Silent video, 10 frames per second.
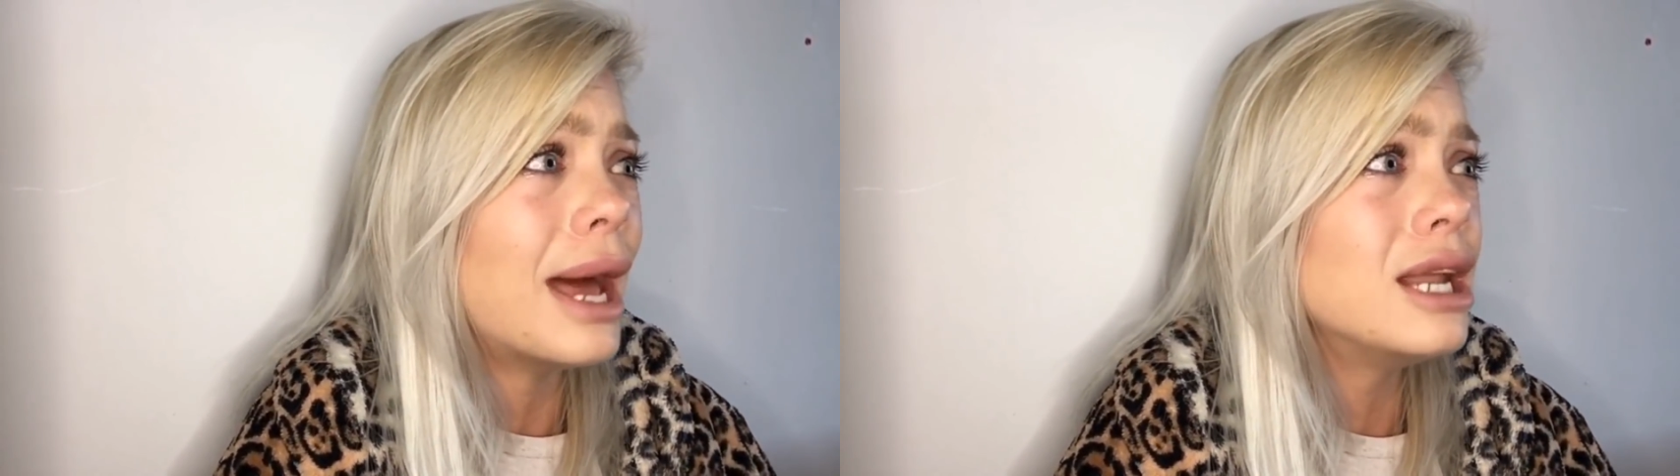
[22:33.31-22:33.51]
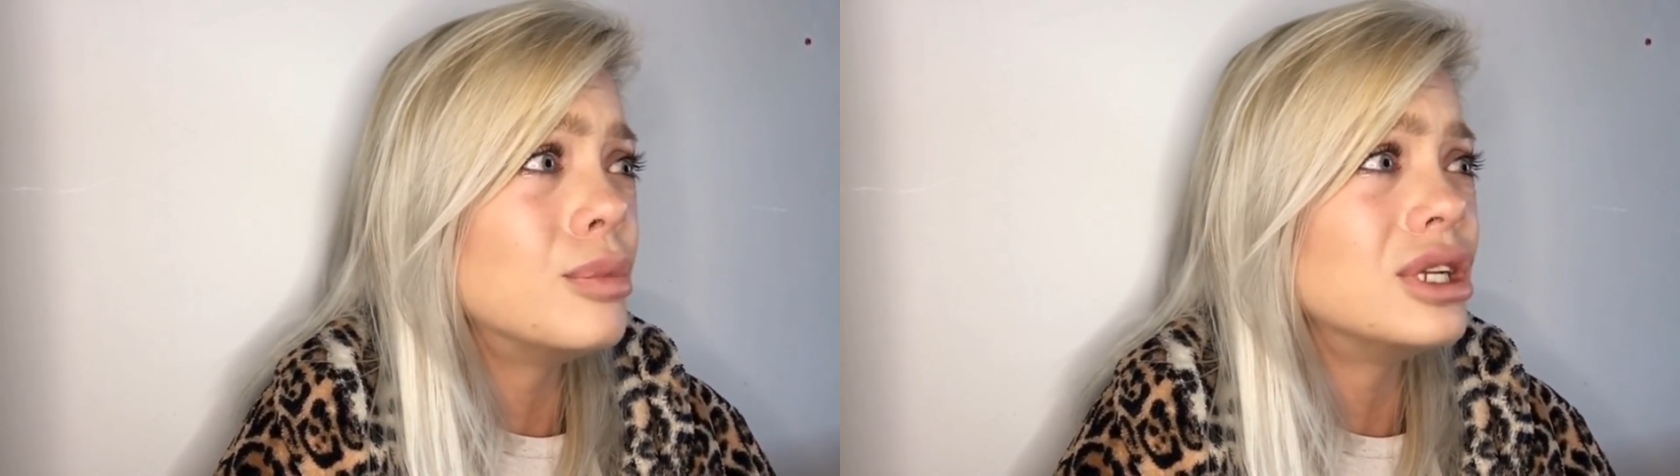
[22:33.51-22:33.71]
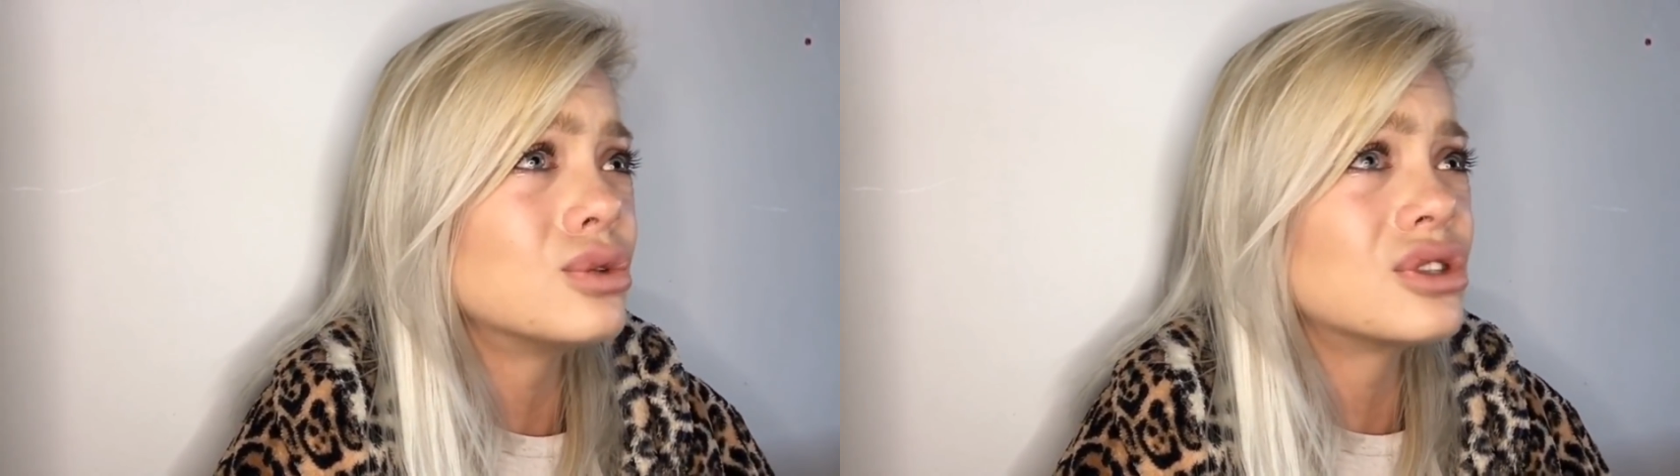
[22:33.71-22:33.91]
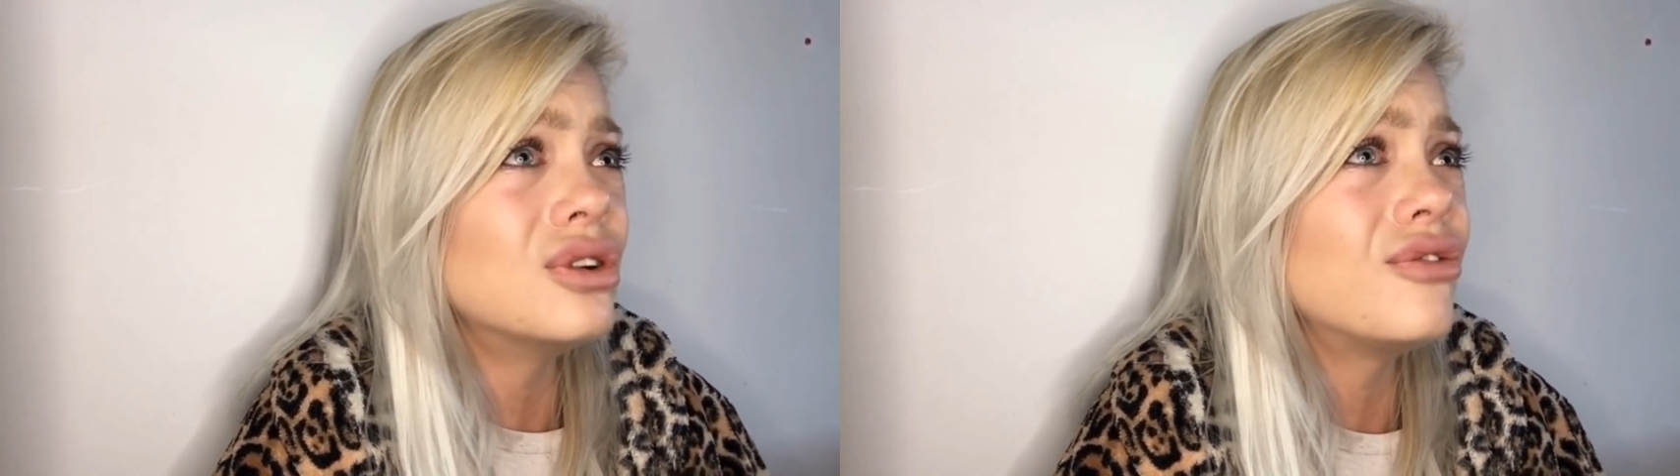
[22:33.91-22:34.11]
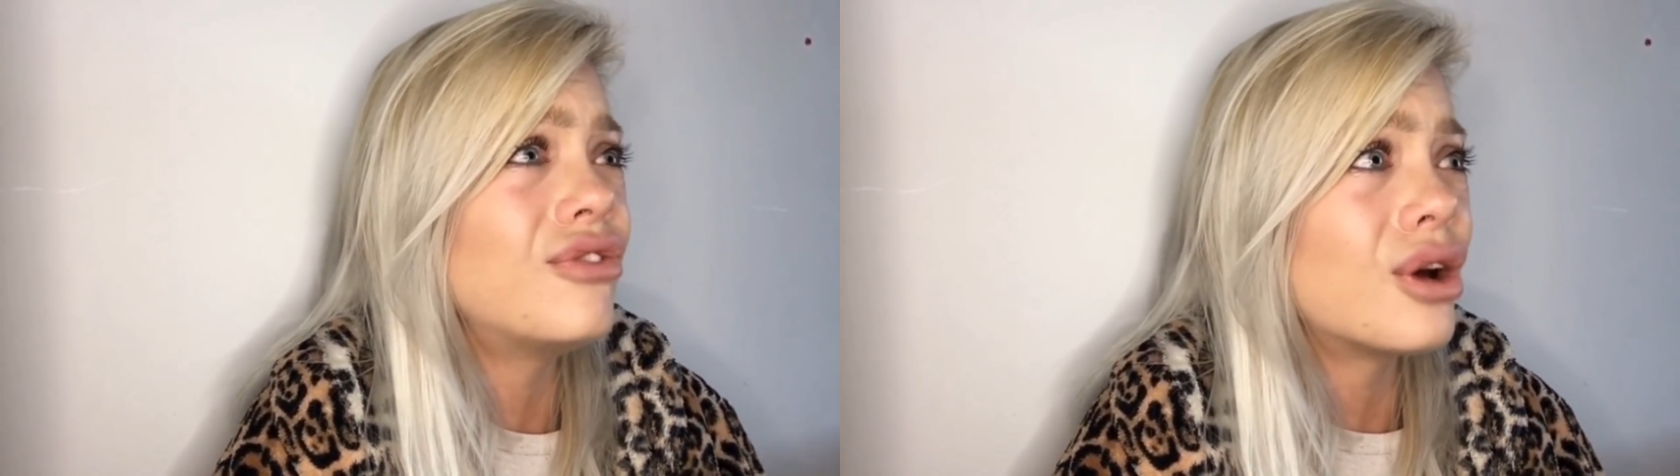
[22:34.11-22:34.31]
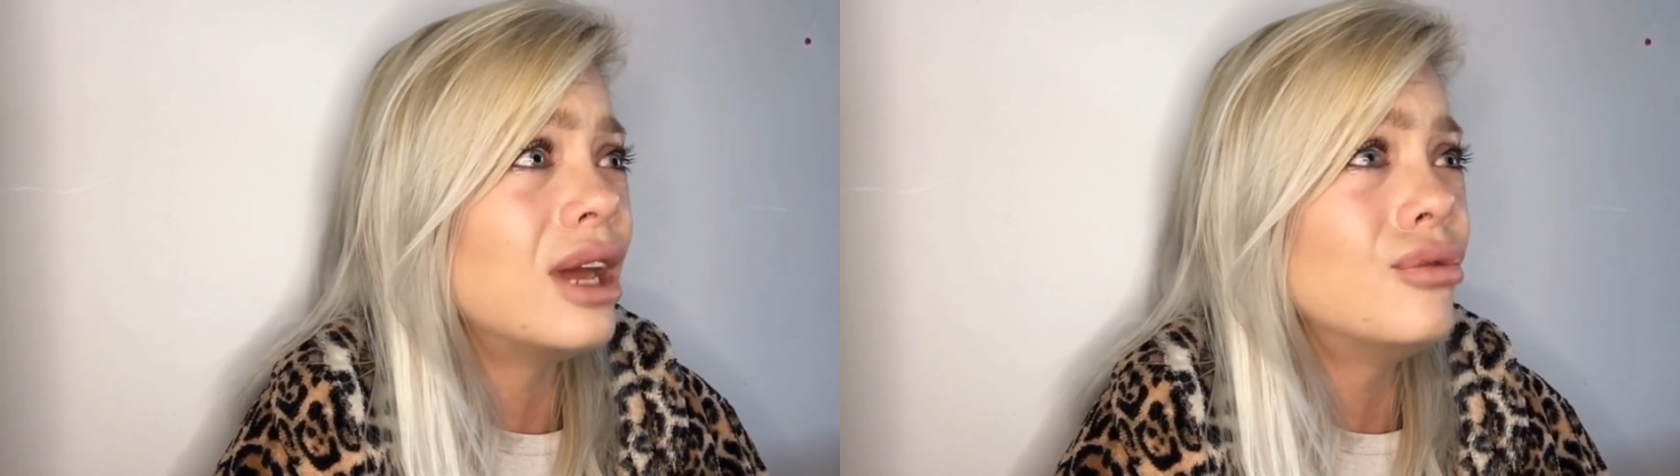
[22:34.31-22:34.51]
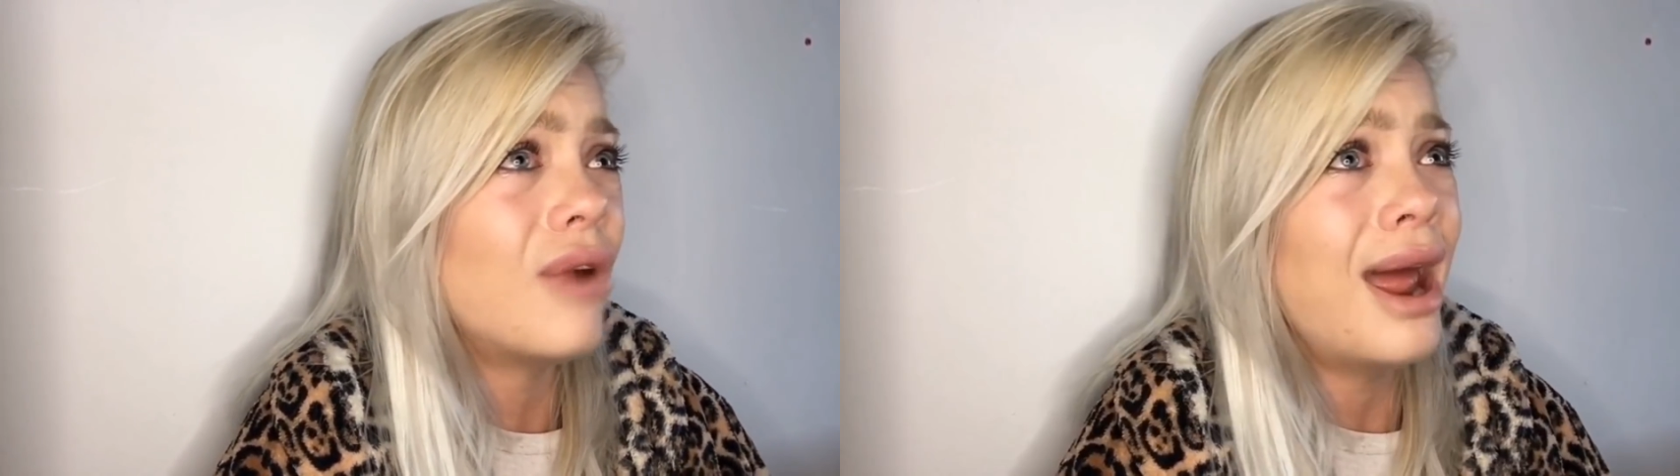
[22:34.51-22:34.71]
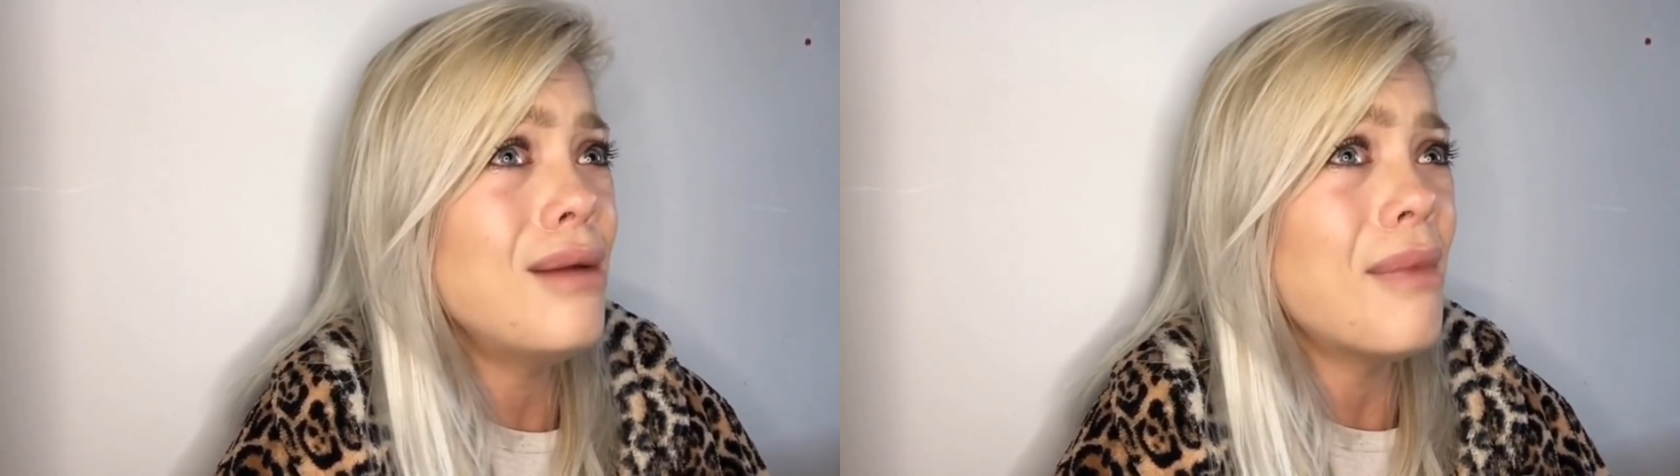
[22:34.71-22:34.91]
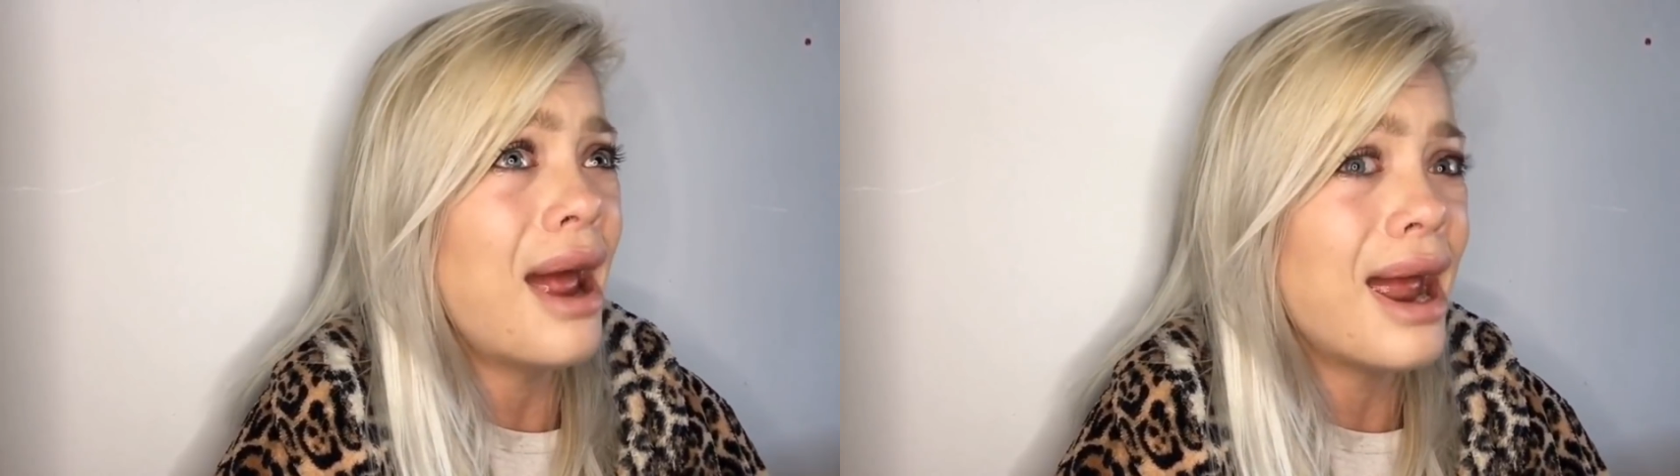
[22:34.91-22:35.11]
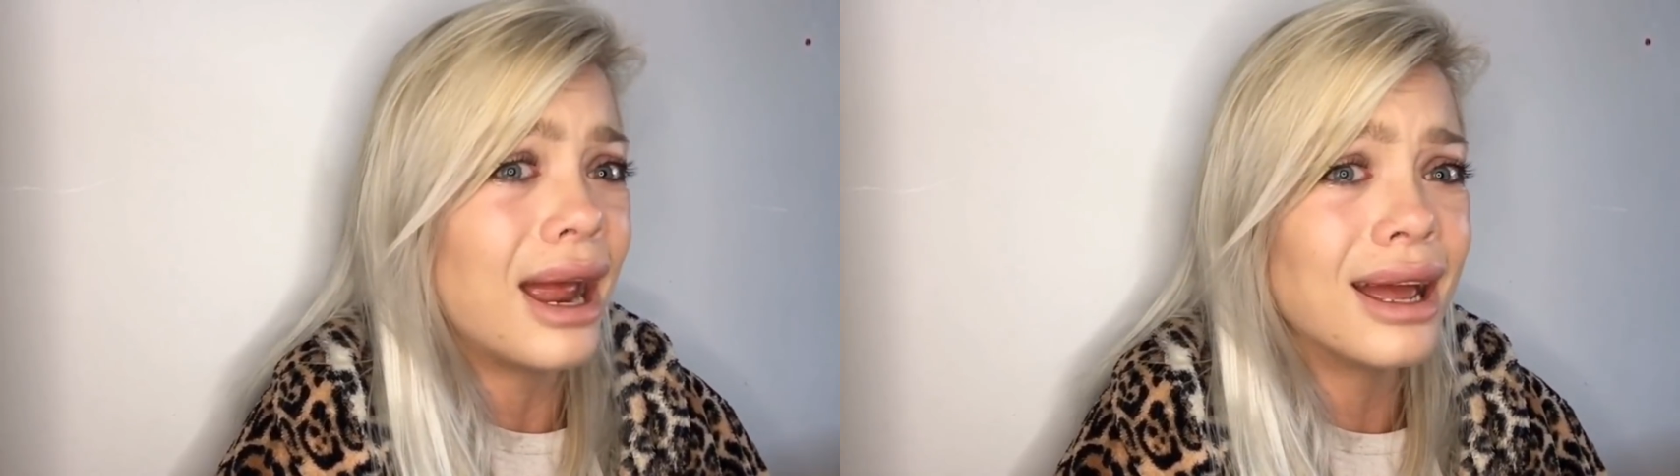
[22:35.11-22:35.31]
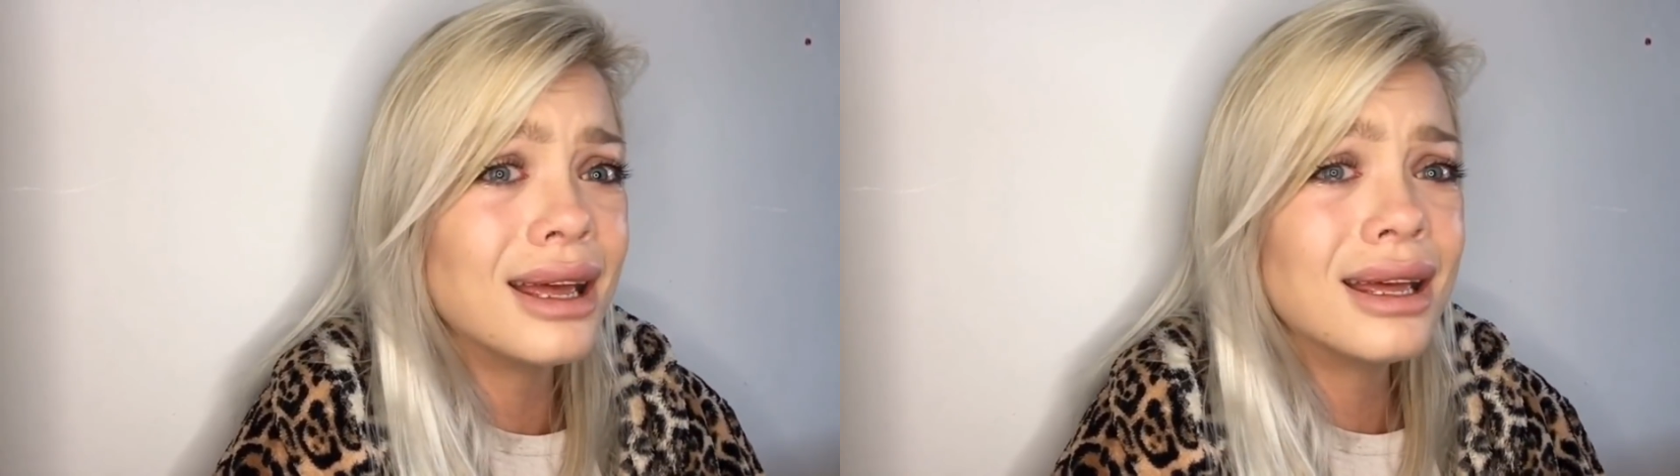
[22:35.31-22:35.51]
anybody was going to fucking rape me.